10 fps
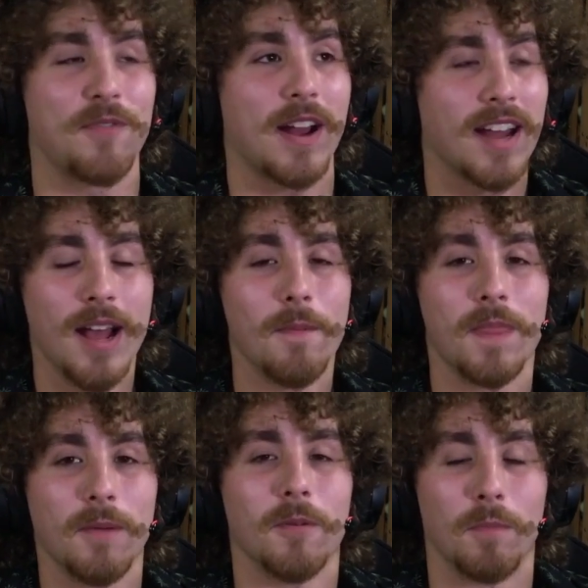In fact,
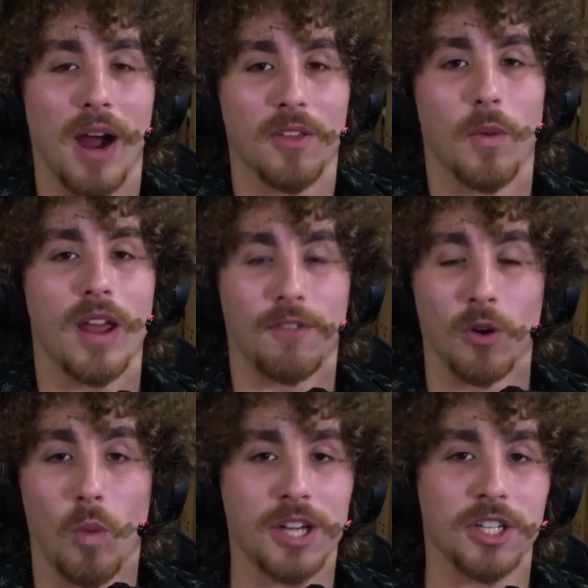by the way, if
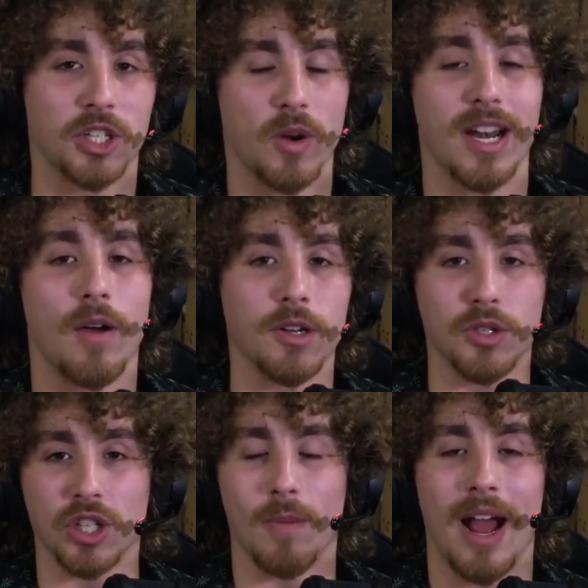you're watching this right now and you
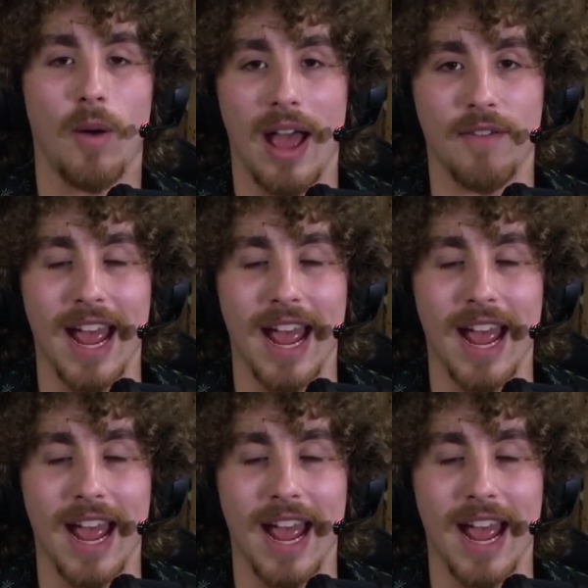somehow have